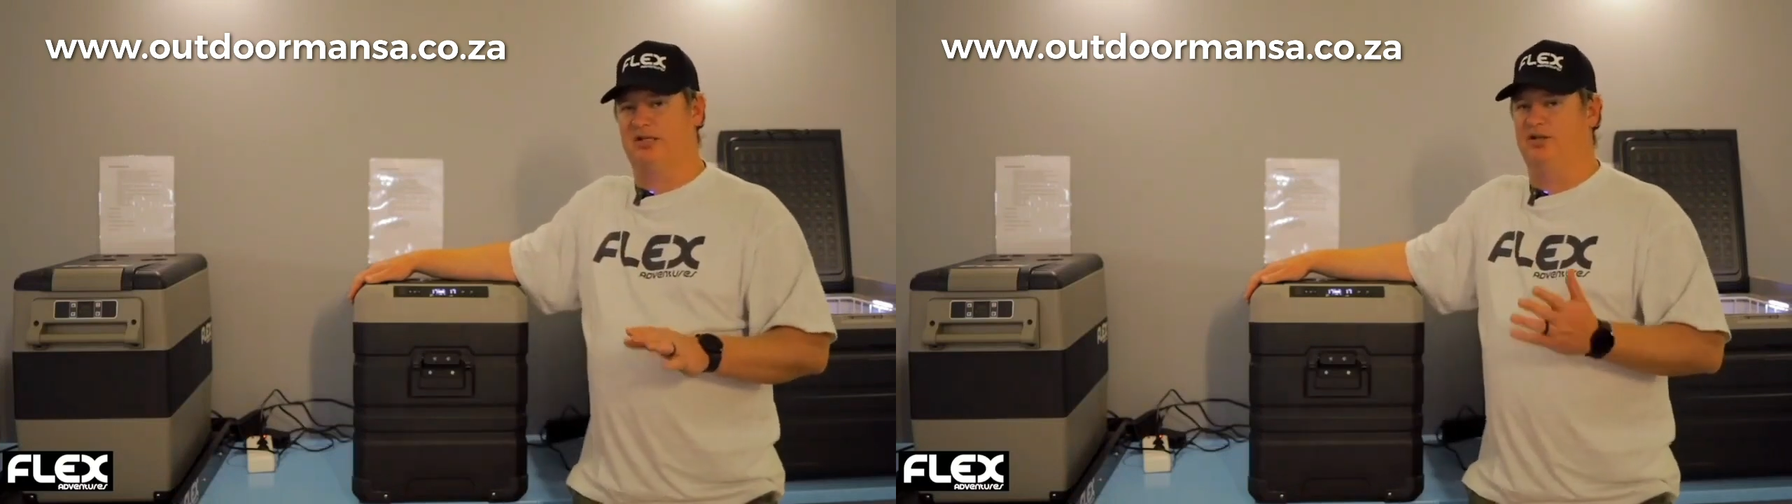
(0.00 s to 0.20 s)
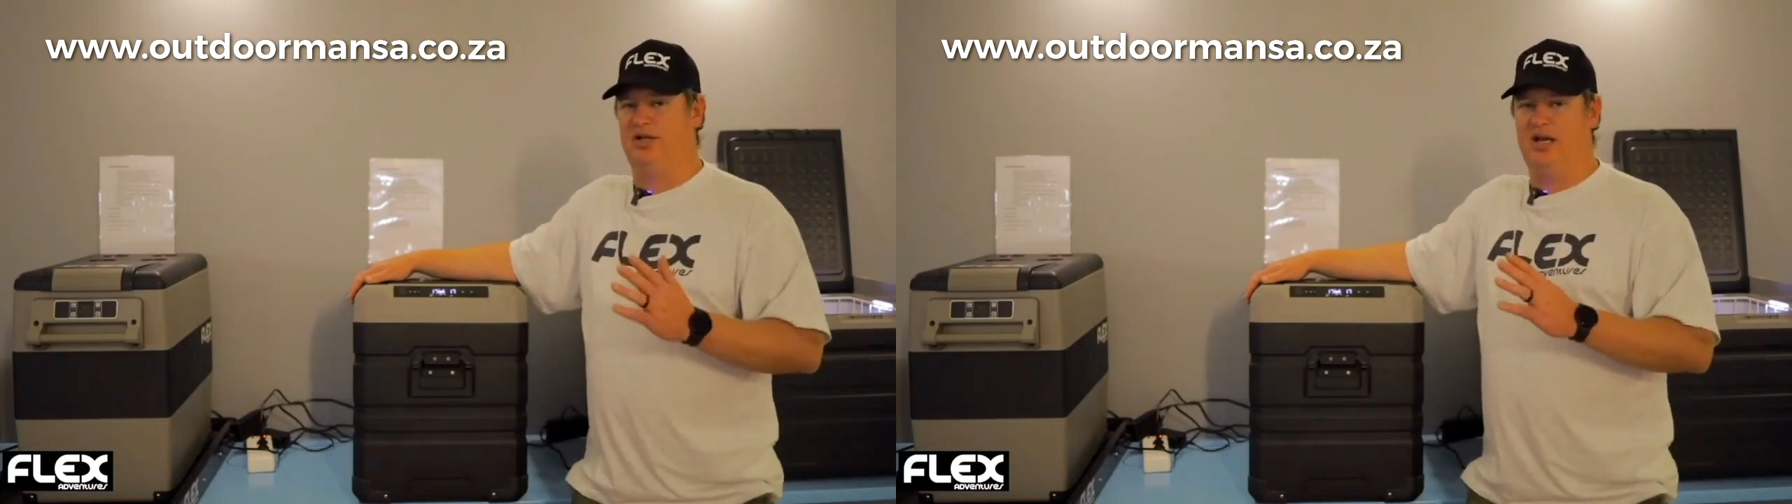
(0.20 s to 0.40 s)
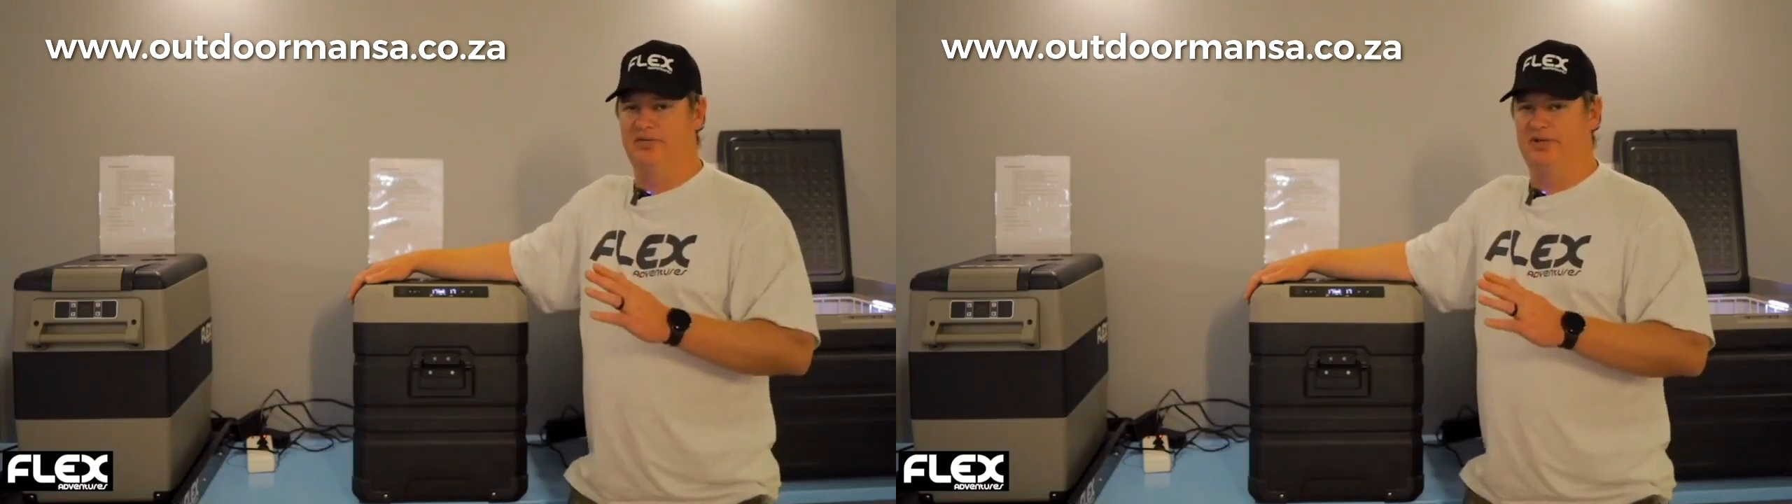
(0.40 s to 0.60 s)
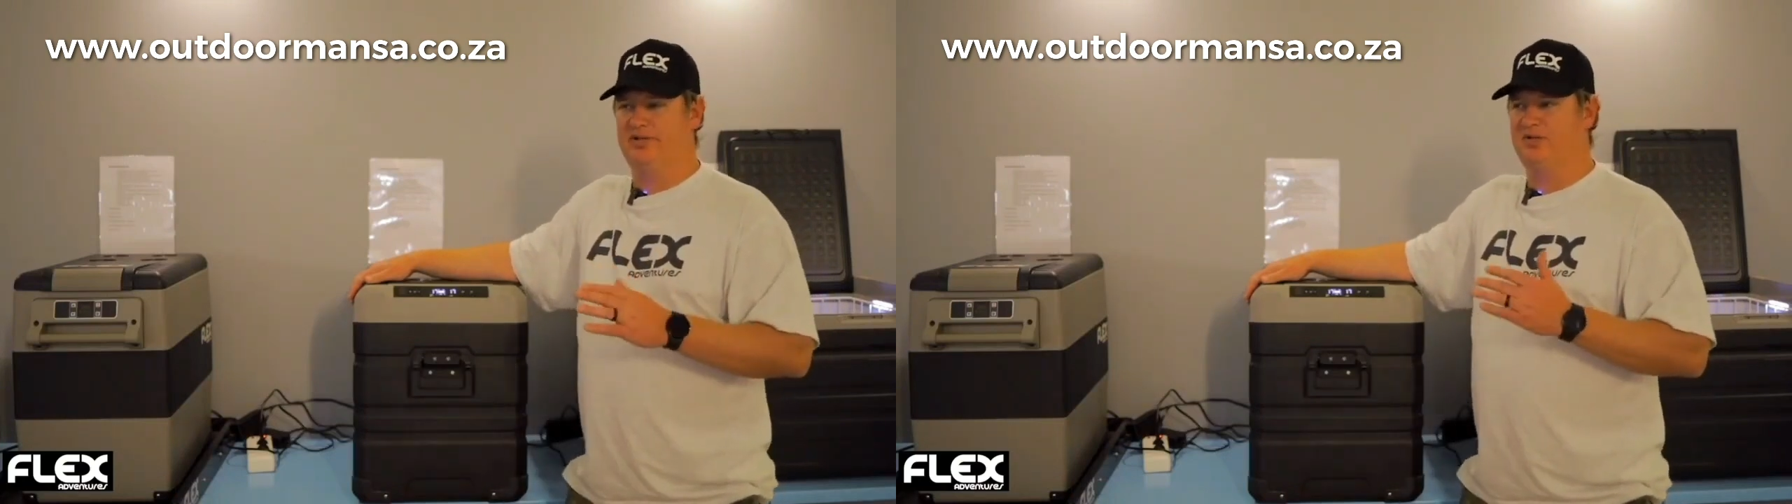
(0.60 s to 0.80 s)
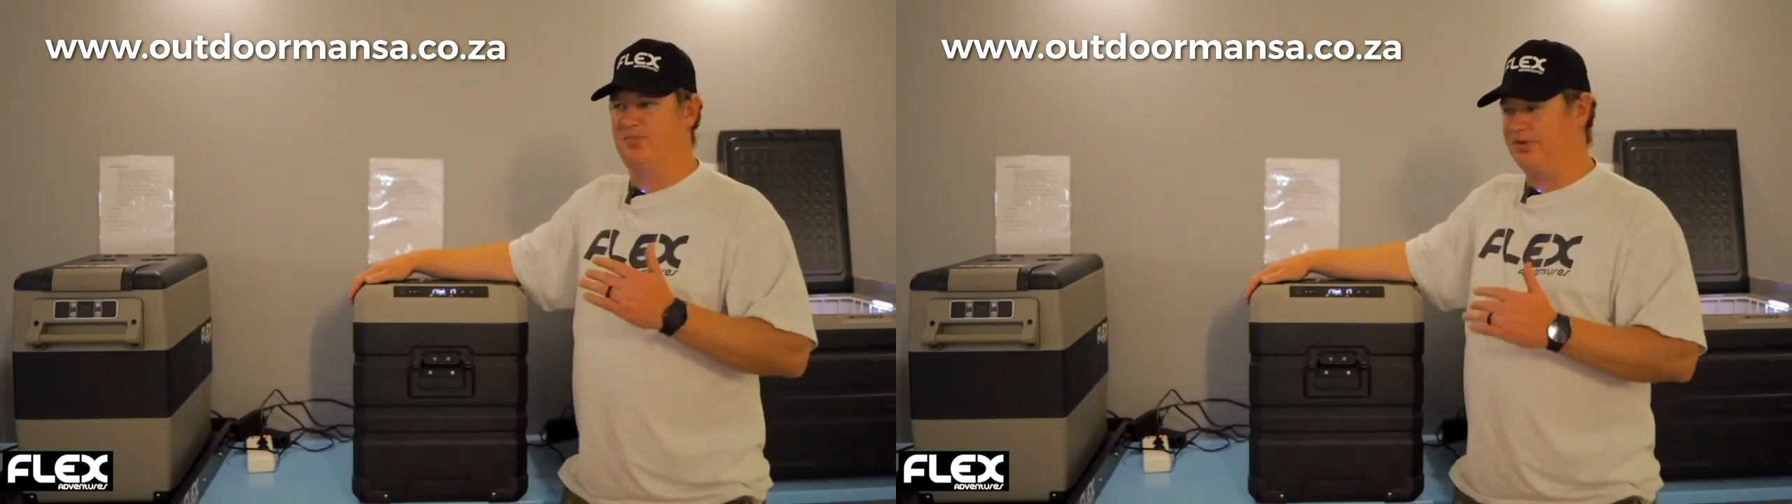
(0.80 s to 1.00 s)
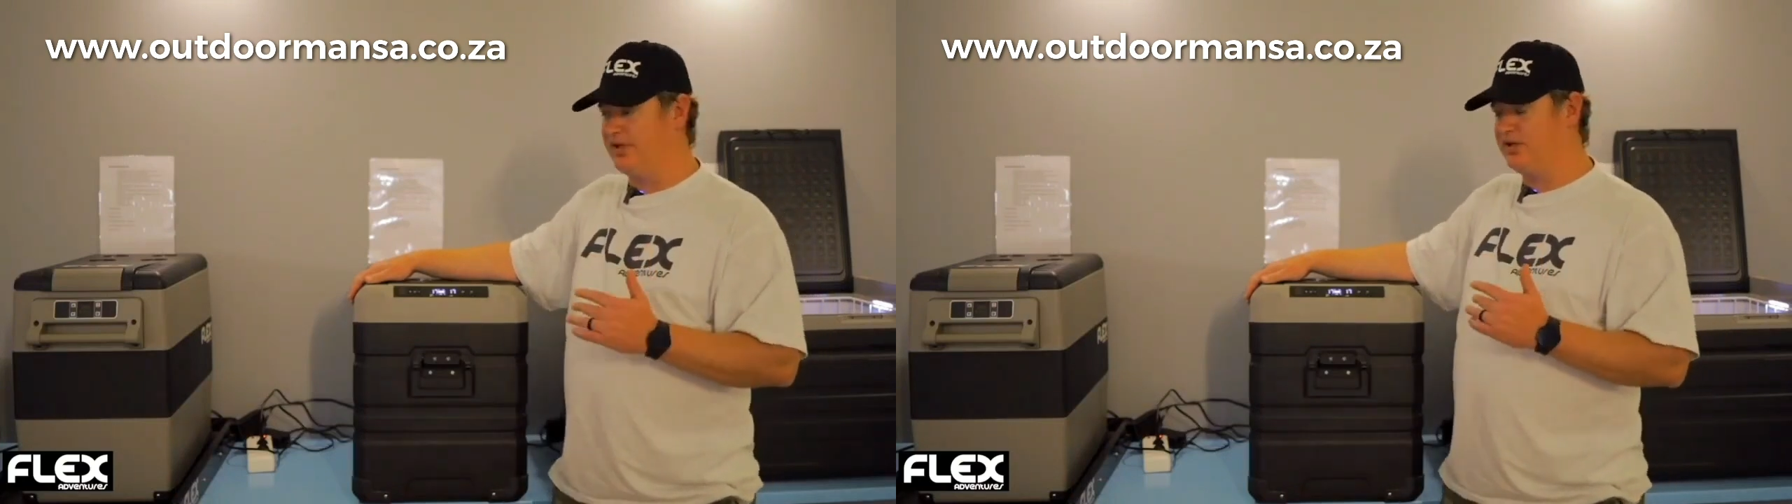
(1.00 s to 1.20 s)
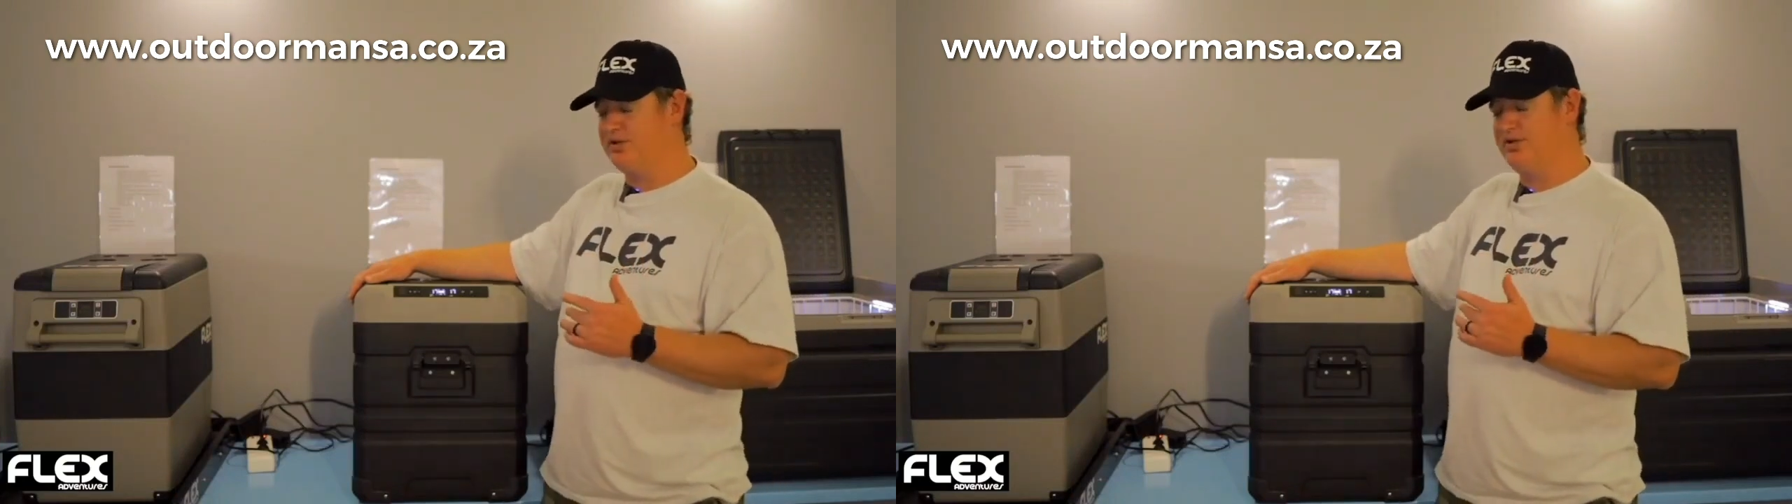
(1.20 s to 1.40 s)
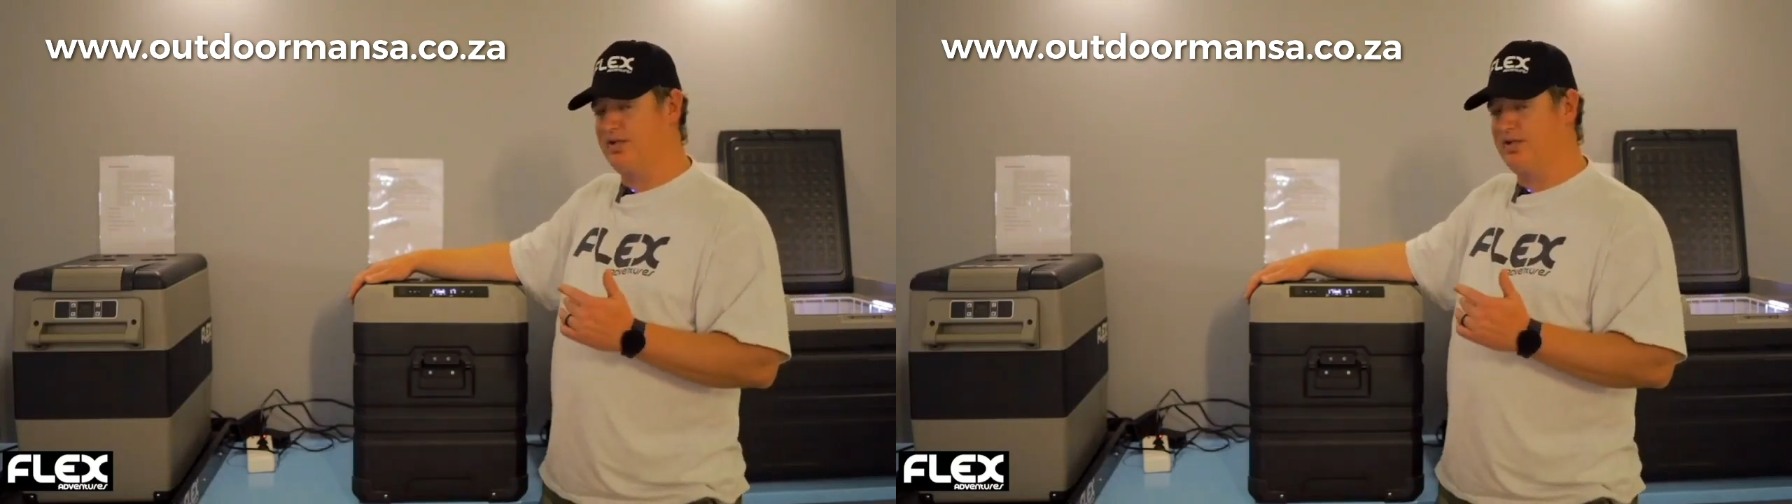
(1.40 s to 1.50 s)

It's not errors, it's protections